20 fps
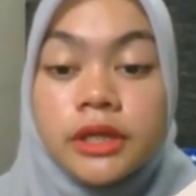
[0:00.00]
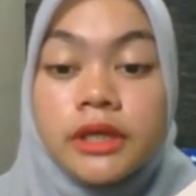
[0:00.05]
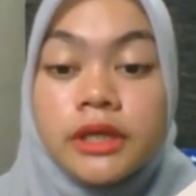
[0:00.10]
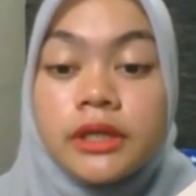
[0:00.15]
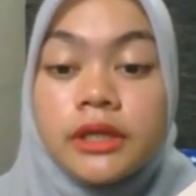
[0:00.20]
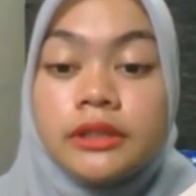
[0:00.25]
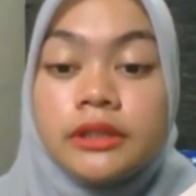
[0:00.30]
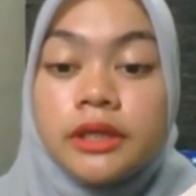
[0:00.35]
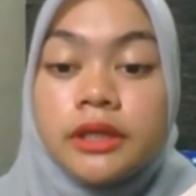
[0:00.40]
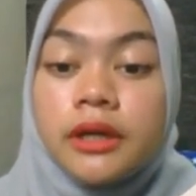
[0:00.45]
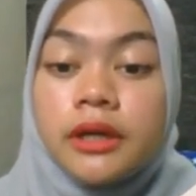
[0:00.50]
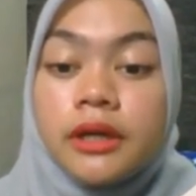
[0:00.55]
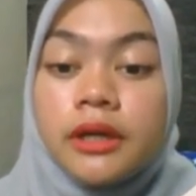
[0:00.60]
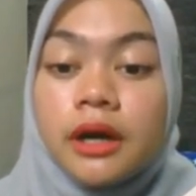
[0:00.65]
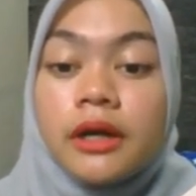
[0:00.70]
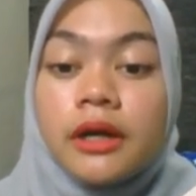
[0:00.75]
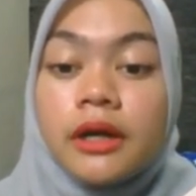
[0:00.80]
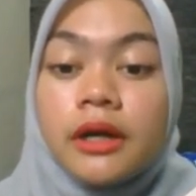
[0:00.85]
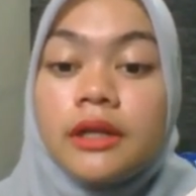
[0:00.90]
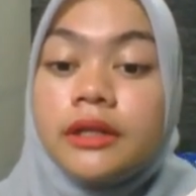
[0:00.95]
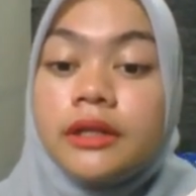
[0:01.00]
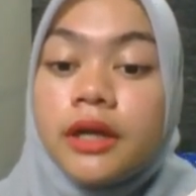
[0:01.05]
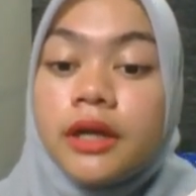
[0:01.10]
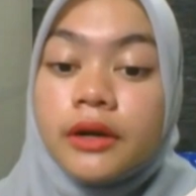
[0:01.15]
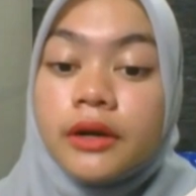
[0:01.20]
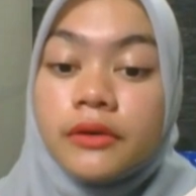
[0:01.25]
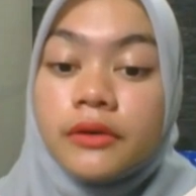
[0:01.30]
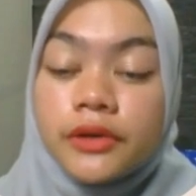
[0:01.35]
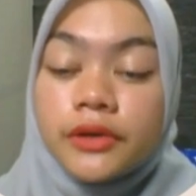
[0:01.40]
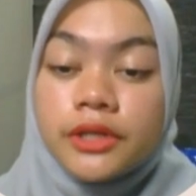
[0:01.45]
They are
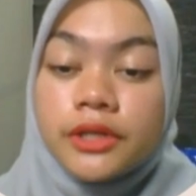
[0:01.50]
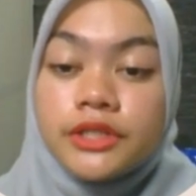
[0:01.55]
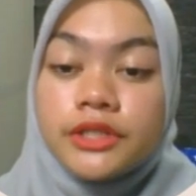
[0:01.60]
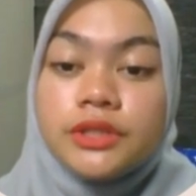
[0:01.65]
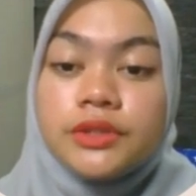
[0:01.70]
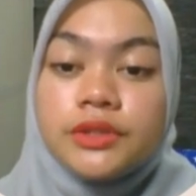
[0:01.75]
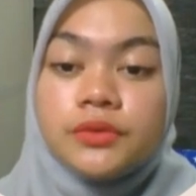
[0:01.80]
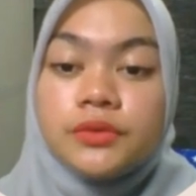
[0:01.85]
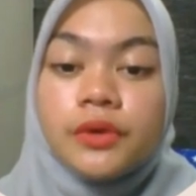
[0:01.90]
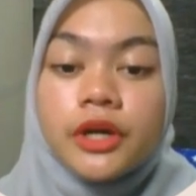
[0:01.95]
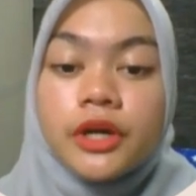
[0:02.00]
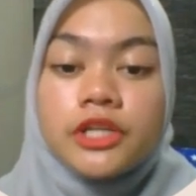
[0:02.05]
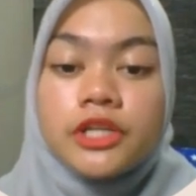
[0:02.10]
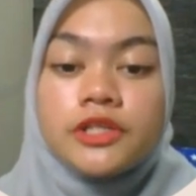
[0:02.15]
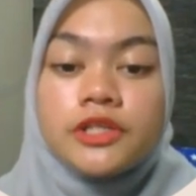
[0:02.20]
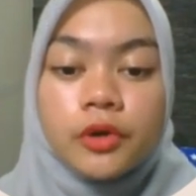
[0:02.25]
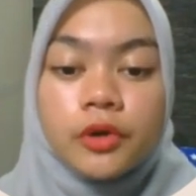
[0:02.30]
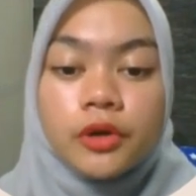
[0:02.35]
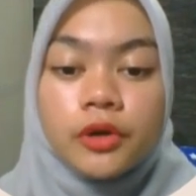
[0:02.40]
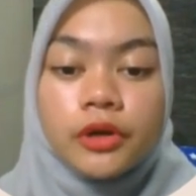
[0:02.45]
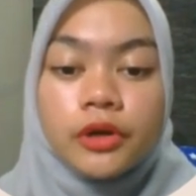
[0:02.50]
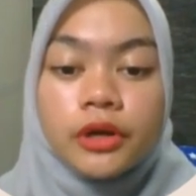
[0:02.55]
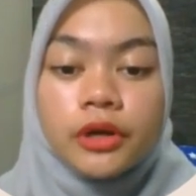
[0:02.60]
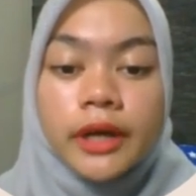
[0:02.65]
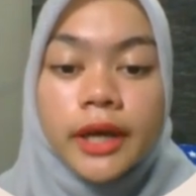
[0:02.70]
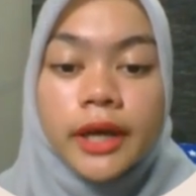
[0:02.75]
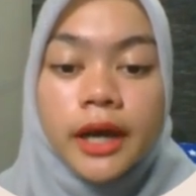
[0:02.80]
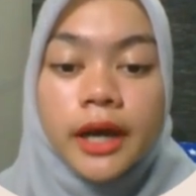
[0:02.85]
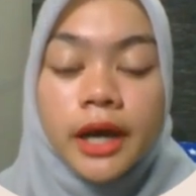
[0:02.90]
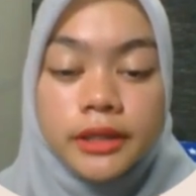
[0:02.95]
encouraged to explore
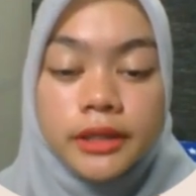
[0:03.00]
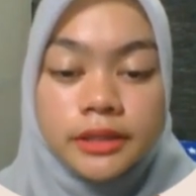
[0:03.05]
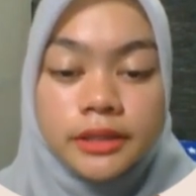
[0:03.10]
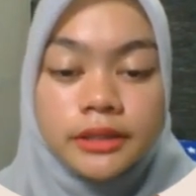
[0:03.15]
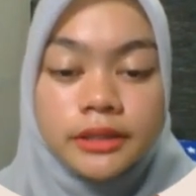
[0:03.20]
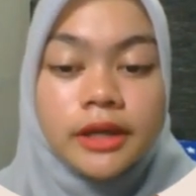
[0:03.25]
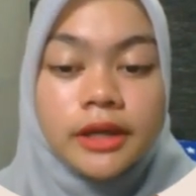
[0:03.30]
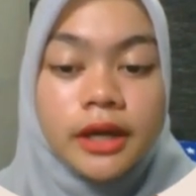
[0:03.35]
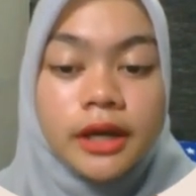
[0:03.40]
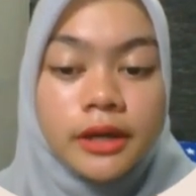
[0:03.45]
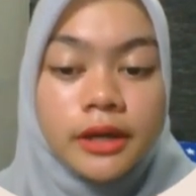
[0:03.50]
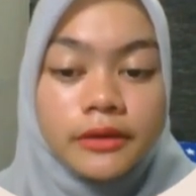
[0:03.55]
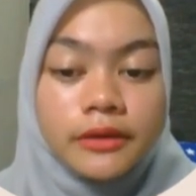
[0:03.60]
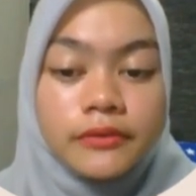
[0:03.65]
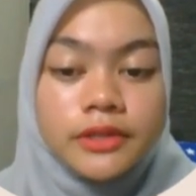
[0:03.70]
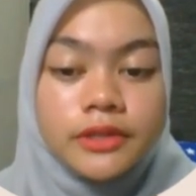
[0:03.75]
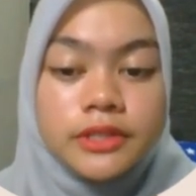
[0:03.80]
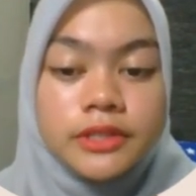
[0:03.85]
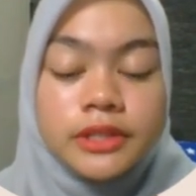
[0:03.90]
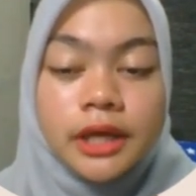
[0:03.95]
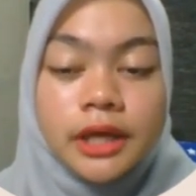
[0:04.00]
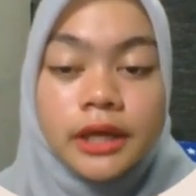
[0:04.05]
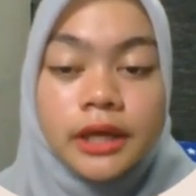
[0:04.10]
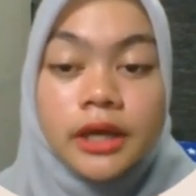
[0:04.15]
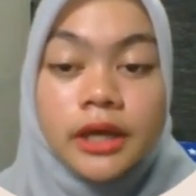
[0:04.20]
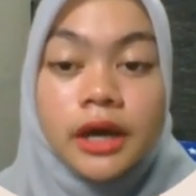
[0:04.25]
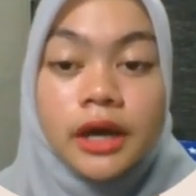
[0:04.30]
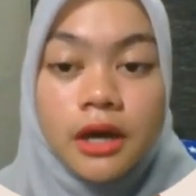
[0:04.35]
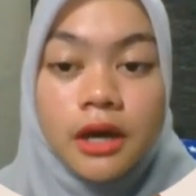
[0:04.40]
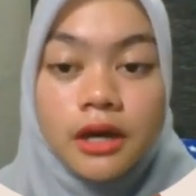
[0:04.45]
other areas like
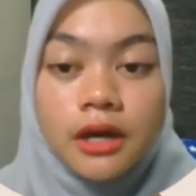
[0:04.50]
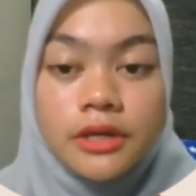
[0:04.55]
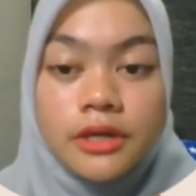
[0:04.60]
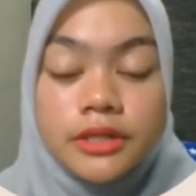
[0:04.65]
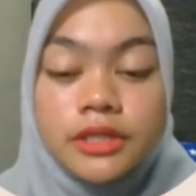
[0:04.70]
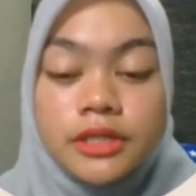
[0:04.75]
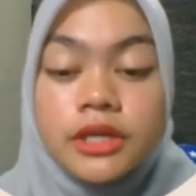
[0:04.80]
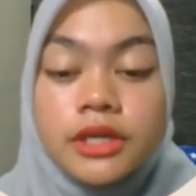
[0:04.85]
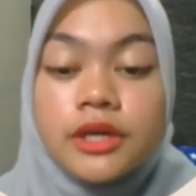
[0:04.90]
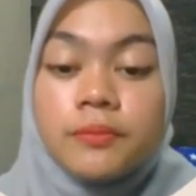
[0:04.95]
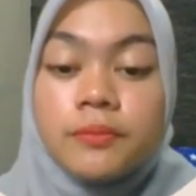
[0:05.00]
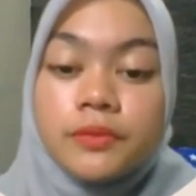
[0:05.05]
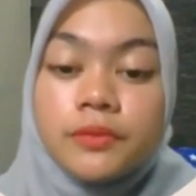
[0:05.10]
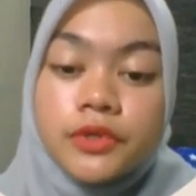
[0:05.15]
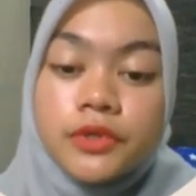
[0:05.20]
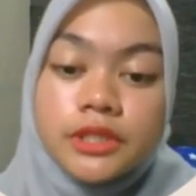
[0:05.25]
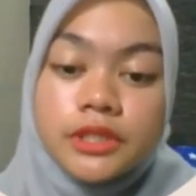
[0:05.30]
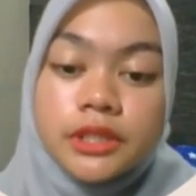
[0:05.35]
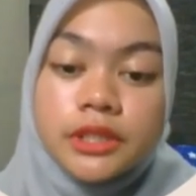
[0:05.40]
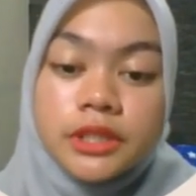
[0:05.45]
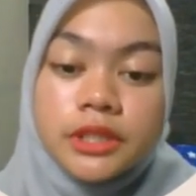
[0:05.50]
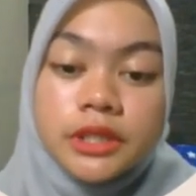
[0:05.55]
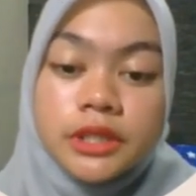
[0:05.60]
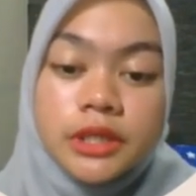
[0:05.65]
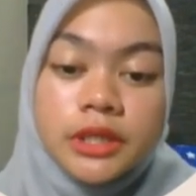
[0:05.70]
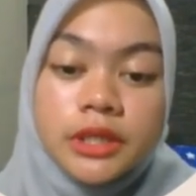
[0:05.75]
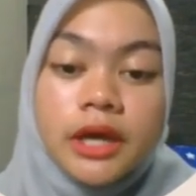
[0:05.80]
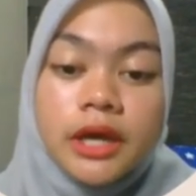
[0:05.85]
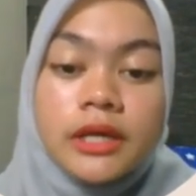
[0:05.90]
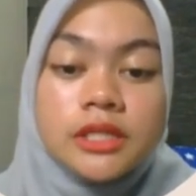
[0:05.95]
arts, music,
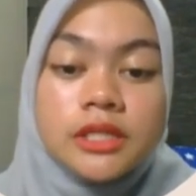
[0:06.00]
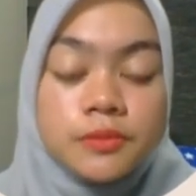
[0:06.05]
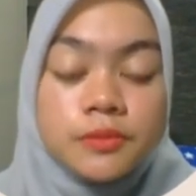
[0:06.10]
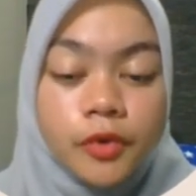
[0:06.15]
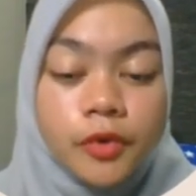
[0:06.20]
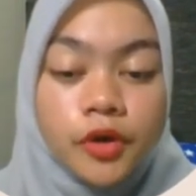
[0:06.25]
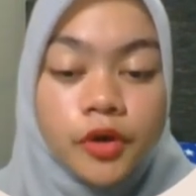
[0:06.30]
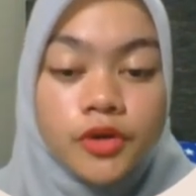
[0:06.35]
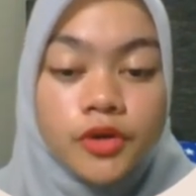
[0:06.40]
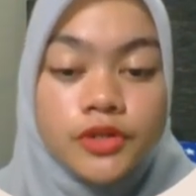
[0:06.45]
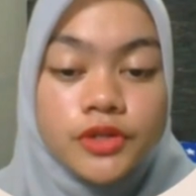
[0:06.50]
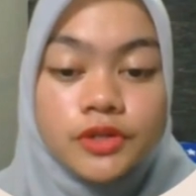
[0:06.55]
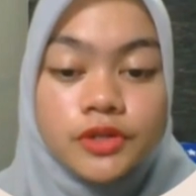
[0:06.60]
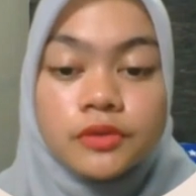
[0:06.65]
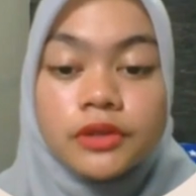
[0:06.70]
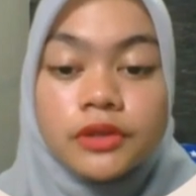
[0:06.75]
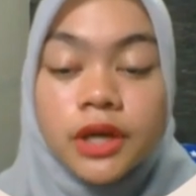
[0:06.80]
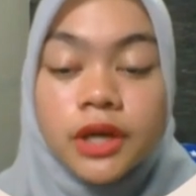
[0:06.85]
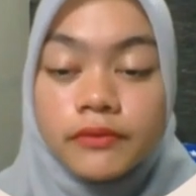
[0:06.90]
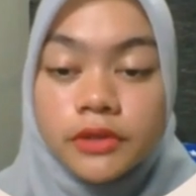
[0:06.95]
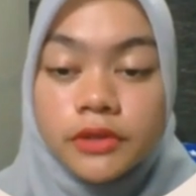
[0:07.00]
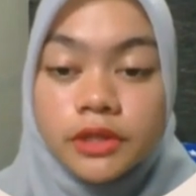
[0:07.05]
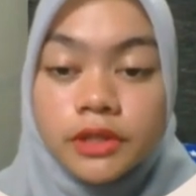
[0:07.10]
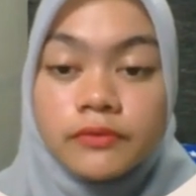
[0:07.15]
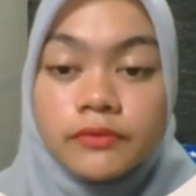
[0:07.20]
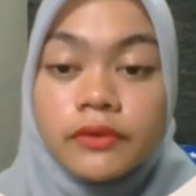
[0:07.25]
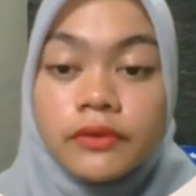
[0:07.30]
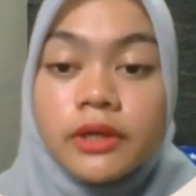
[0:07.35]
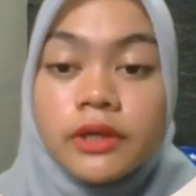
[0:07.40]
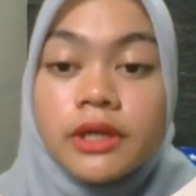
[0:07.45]
and sports to develop
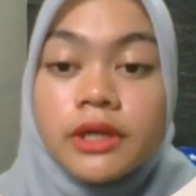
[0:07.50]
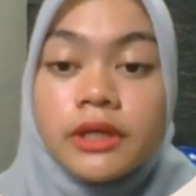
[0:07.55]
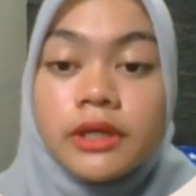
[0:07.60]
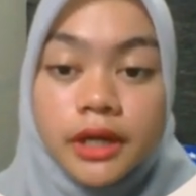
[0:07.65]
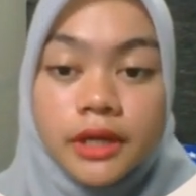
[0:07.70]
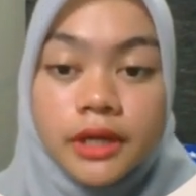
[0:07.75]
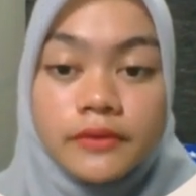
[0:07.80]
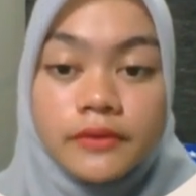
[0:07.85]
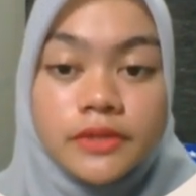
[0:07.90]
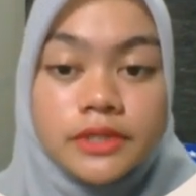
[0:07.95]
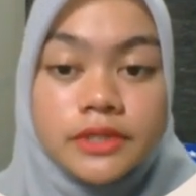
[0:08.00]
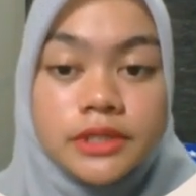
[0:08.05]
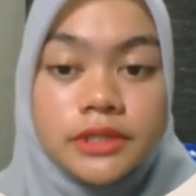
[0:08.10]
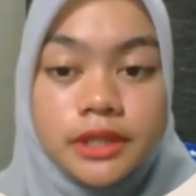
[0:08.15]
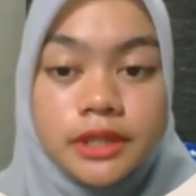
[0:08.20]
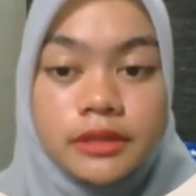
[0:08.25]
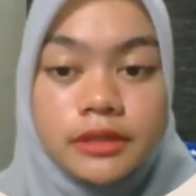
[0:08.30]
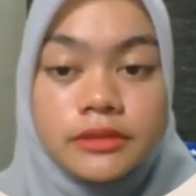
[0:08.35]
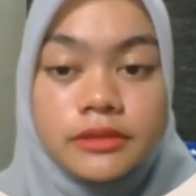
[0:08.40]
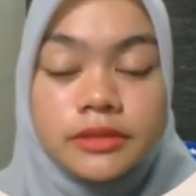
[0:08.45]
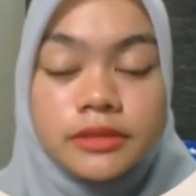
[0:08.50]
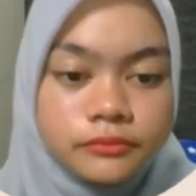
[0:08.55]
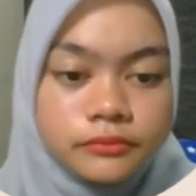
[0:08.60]
diverse skills.